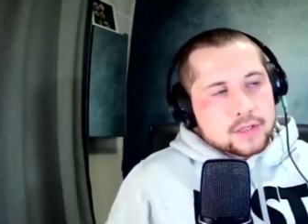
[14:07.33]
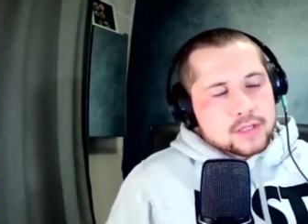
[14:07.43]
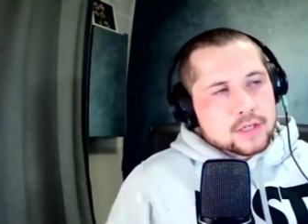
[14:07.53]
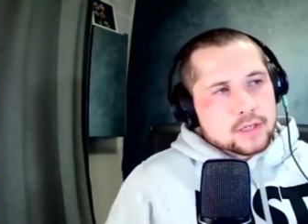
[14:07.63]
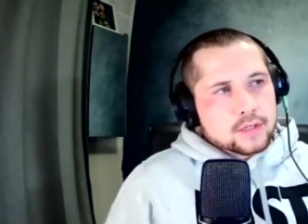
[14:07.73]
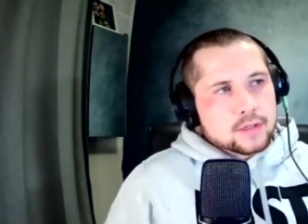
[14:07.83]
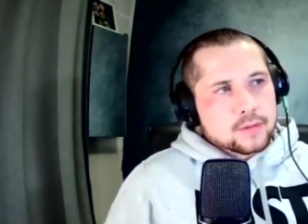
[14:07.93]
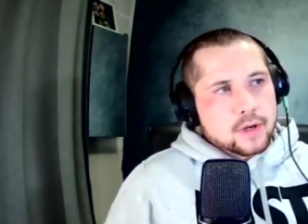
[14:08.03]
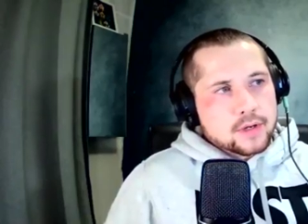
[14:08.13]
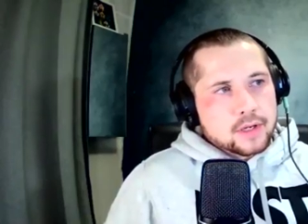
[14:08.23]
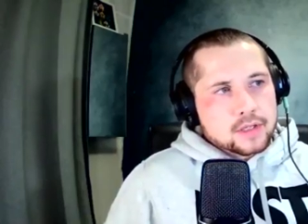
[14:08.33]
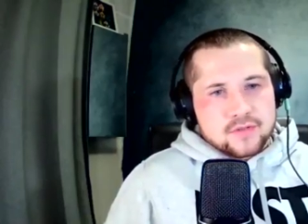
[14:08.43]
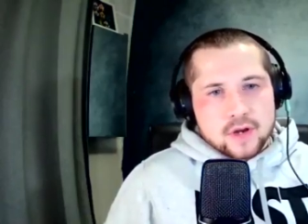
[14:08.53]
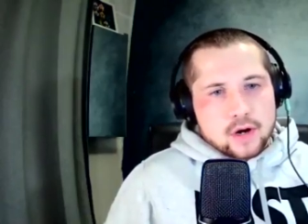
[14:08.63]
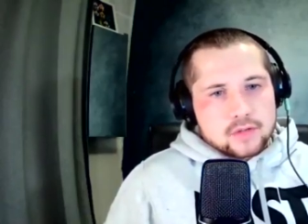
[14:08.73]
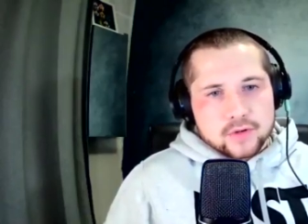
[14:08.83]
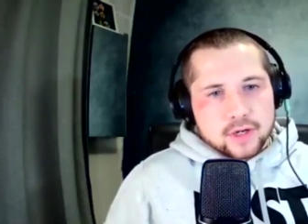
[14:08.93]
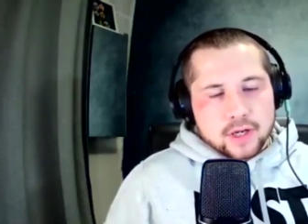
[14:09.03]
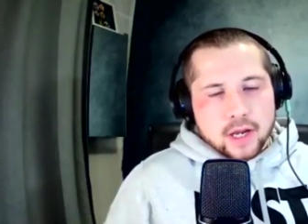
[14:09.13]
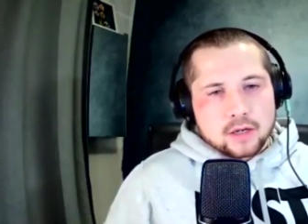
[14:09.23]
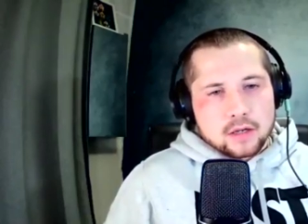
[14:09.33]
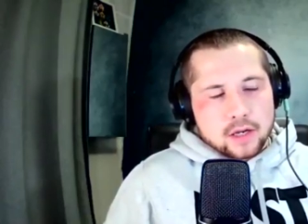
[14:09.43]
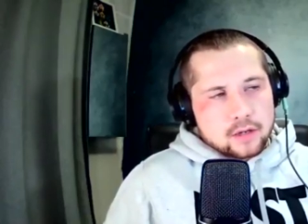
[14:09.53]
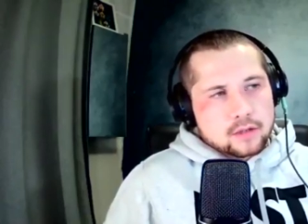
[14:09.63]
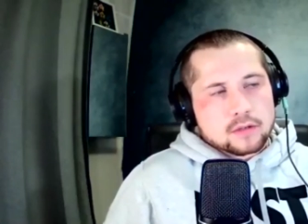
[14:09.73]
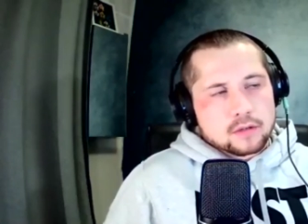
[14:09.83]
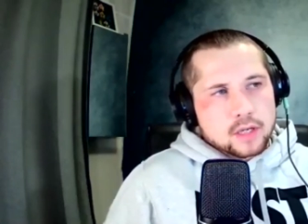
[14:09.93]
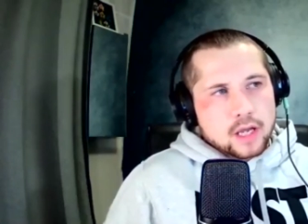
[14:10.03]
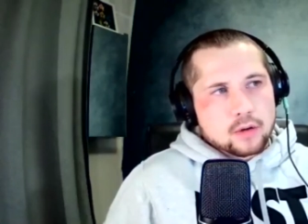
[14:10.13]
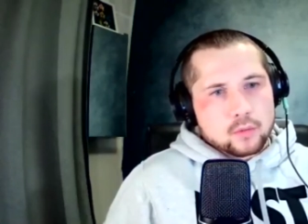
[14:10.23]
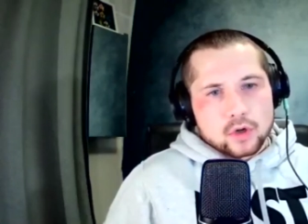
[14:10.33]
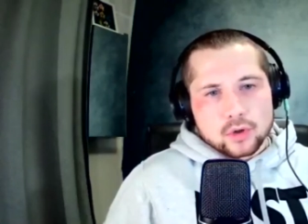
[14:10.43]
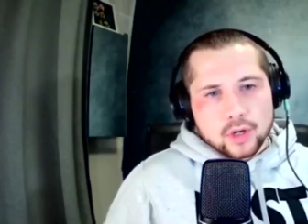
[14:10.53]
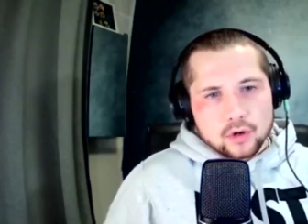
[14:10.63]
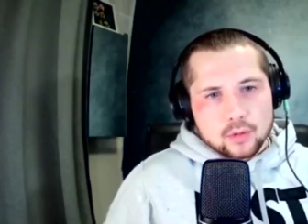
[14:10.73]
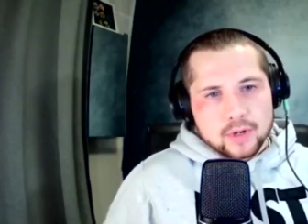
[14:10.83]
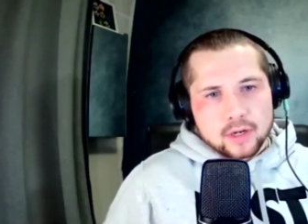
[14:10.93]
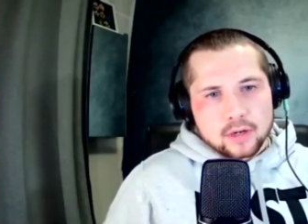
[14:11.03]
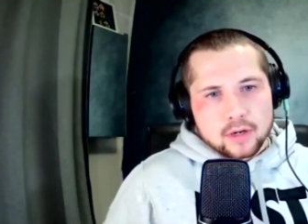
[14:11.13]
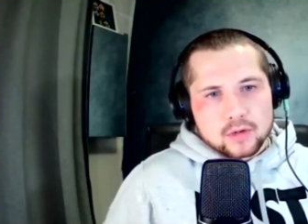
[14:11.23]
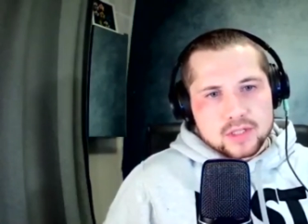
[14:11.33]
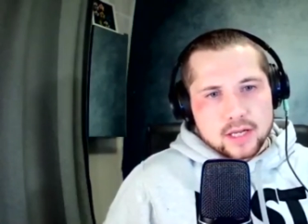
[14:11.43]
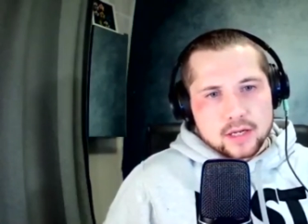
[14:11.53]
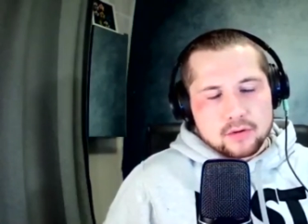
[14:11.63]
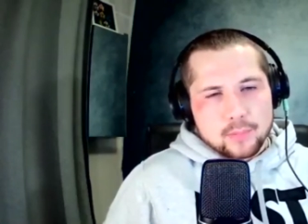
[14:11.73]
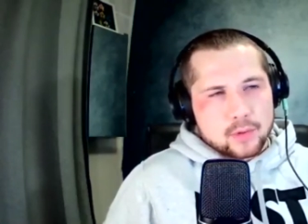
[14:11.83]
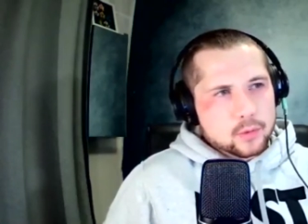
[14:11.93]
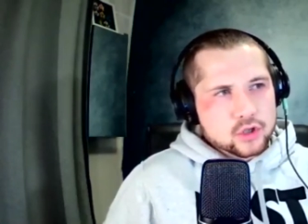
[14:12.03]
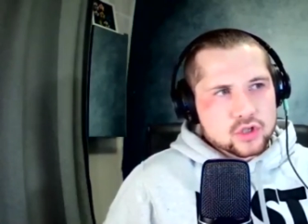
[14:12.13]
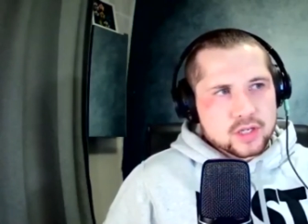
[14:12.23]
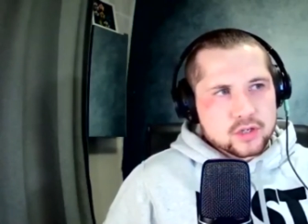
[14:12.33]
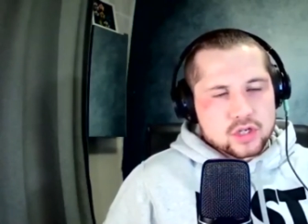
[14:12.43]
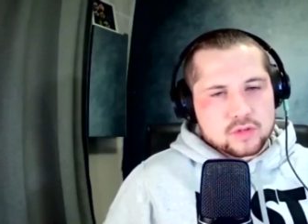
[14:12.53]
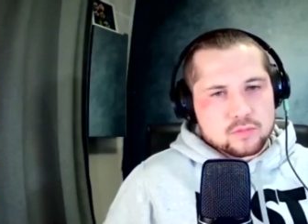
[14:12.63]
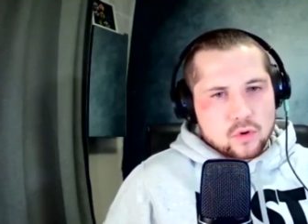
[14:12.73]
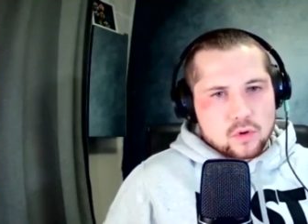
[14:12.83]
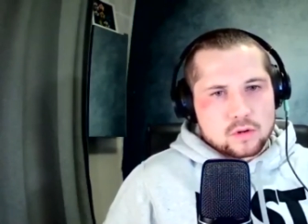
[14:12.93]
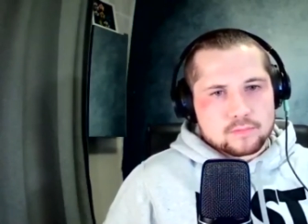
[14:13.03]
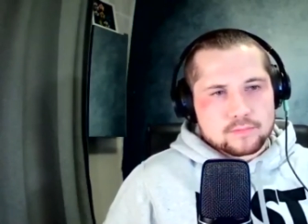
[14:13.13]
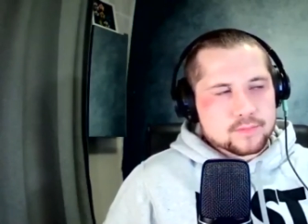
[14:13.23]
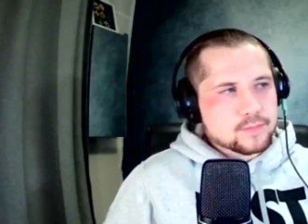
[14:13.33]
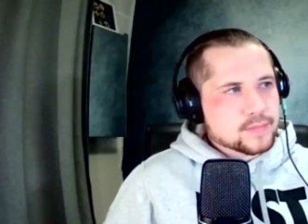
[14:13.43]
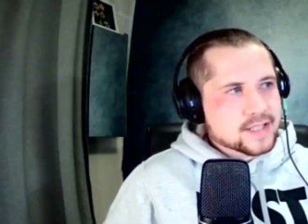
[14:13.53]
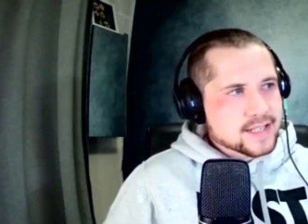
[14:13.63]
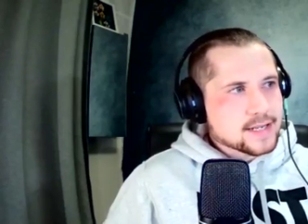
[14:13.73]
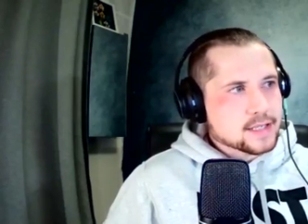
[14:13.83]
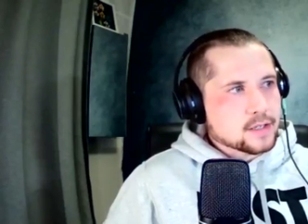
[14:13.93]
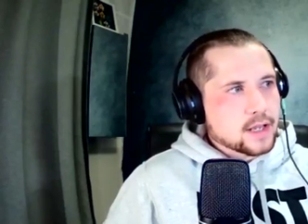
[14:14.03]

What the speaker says: Vieira's fight again, and yet we look at her being an outstanding grappler, but I just think she's more seasoned.